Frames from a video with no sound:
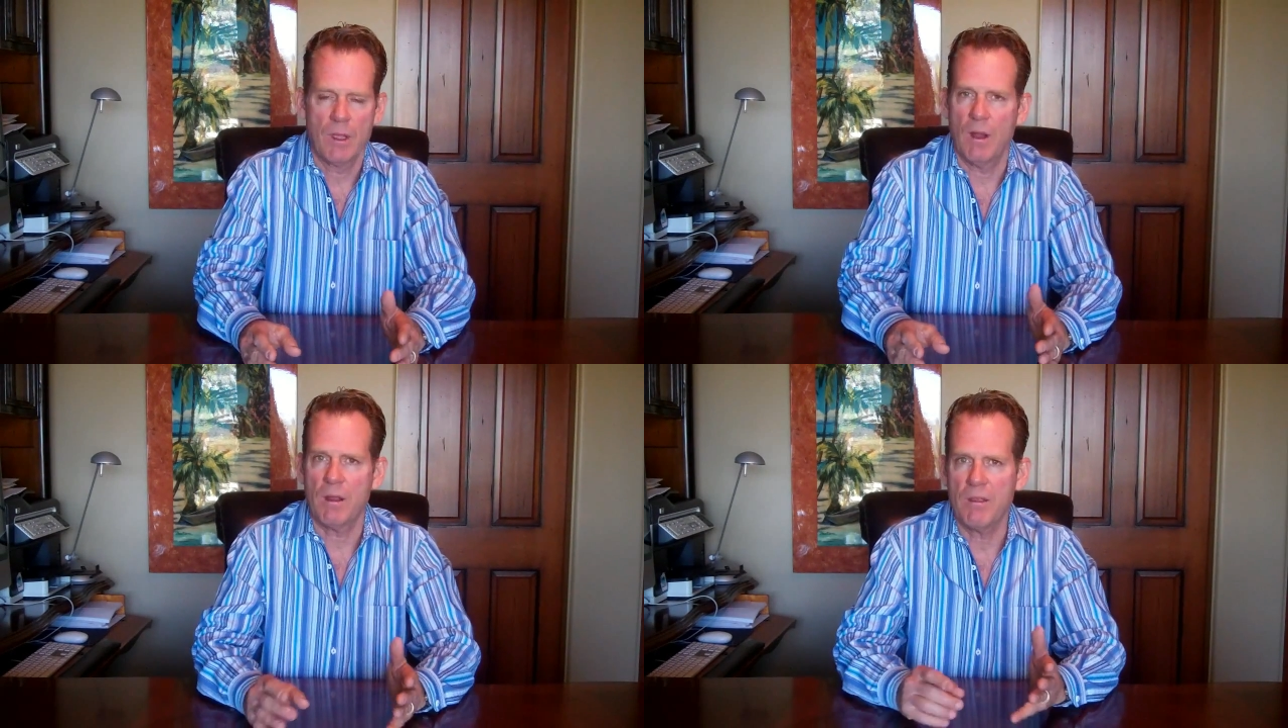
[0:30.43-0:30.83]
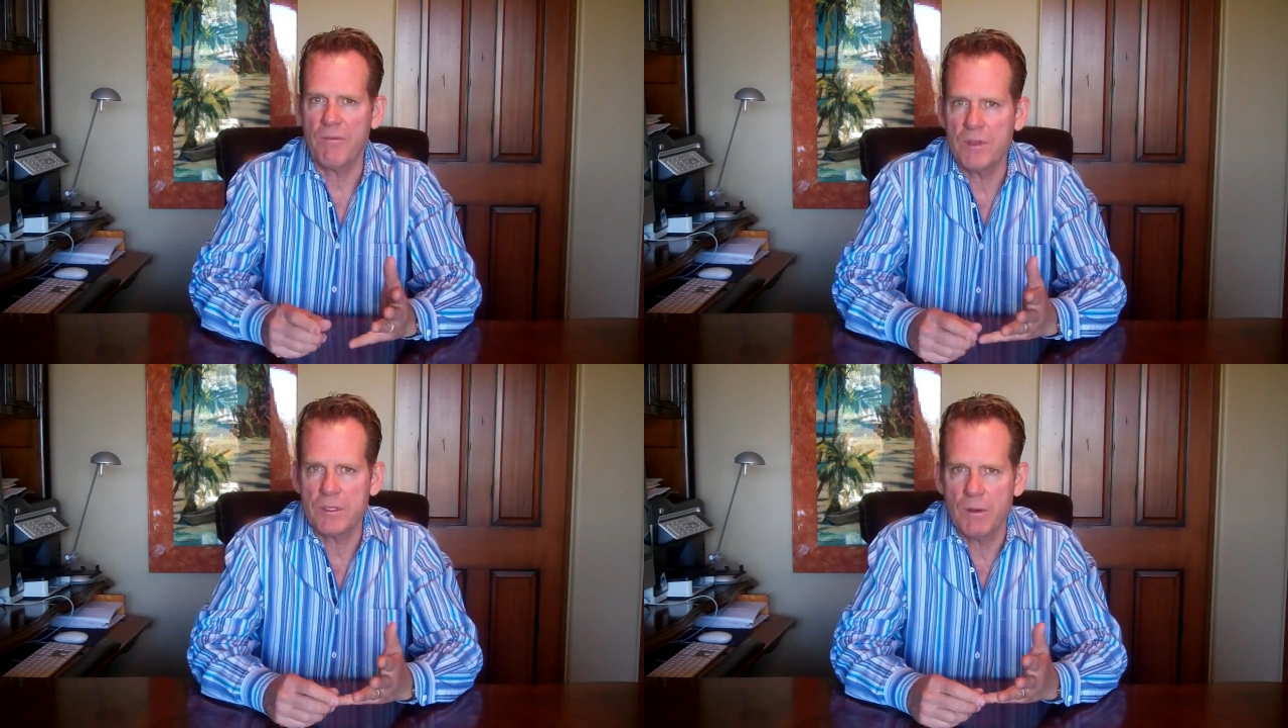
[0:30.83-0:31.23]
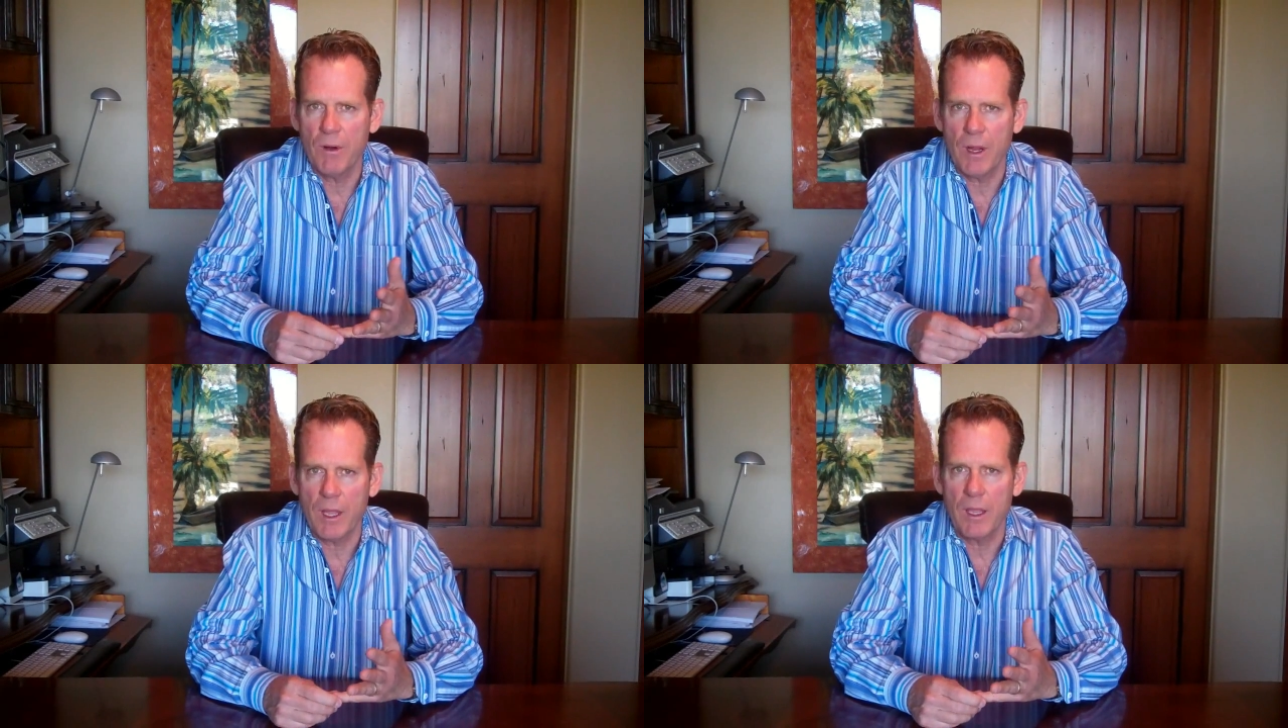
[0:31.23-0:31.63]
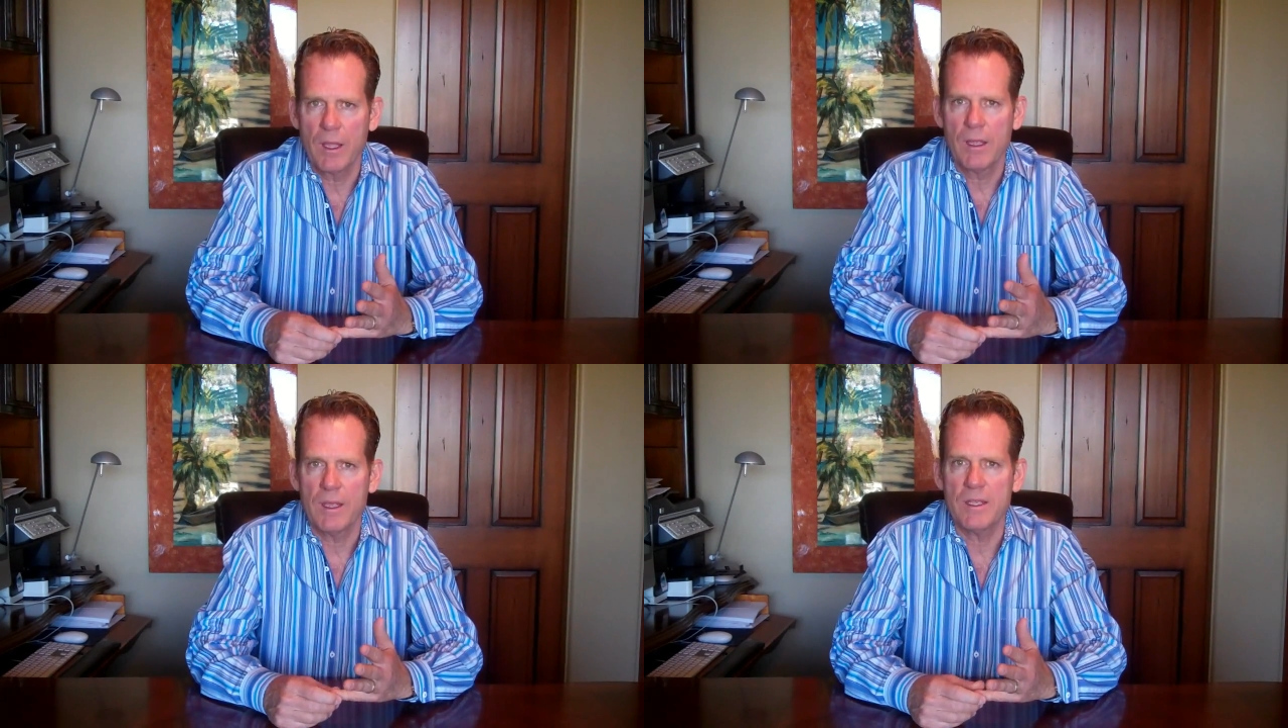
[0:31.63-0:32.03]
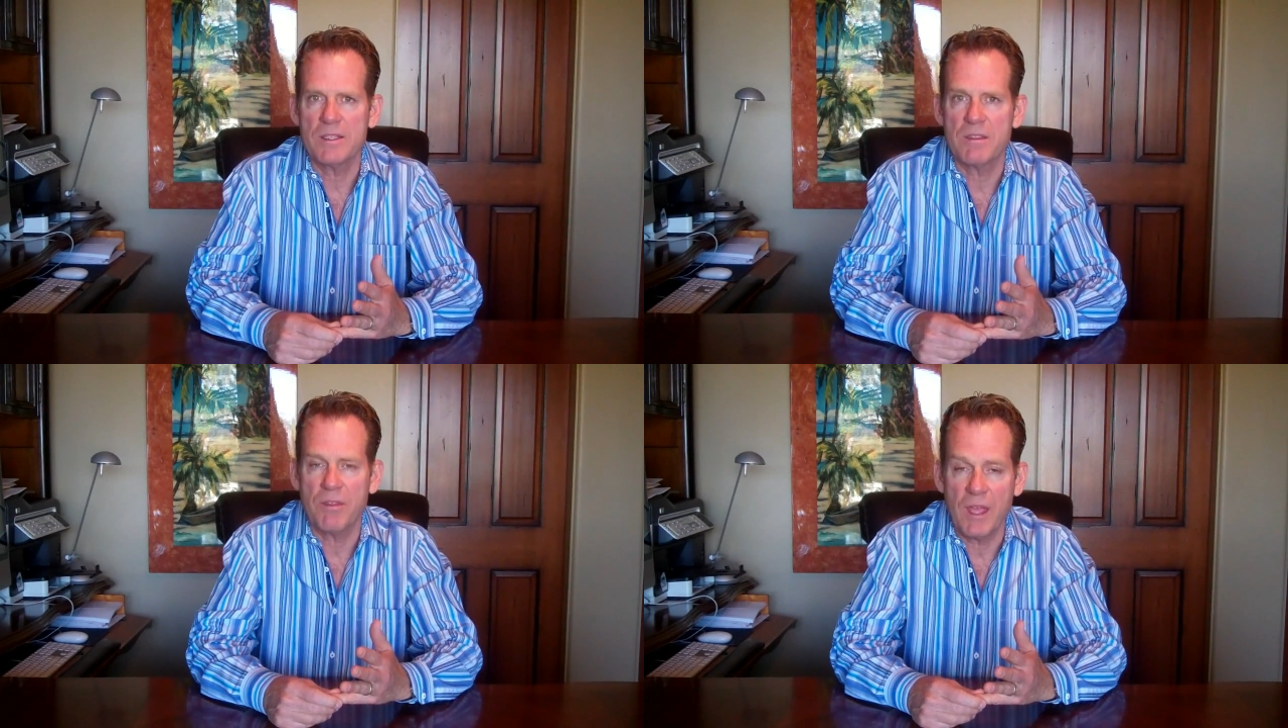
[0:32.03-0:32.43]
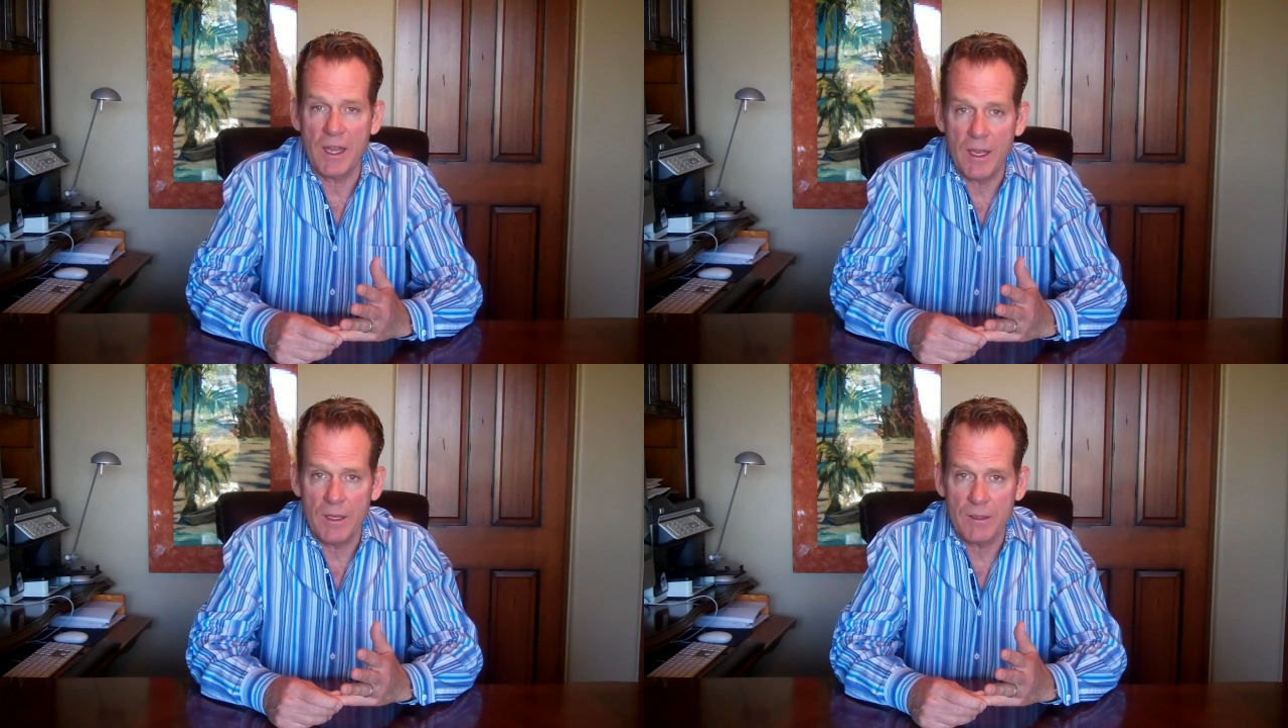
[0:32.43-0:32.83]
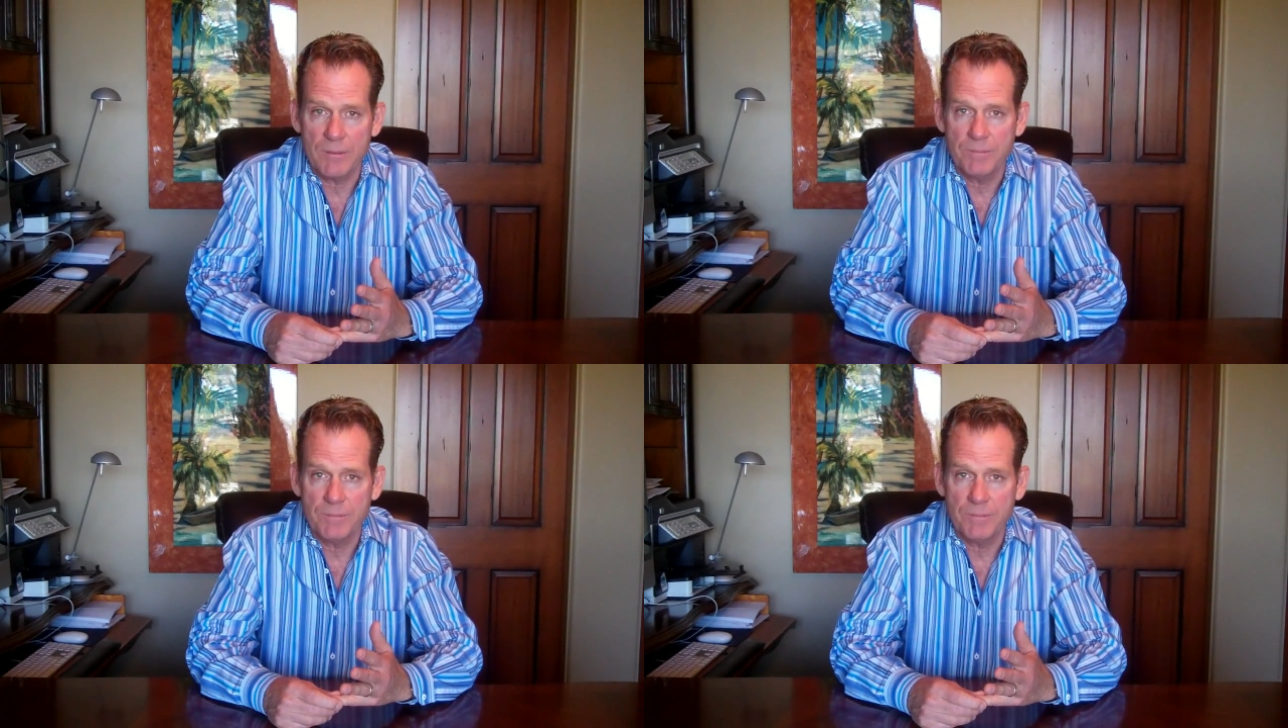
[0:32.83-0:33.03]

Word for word: Our inventory is thinning.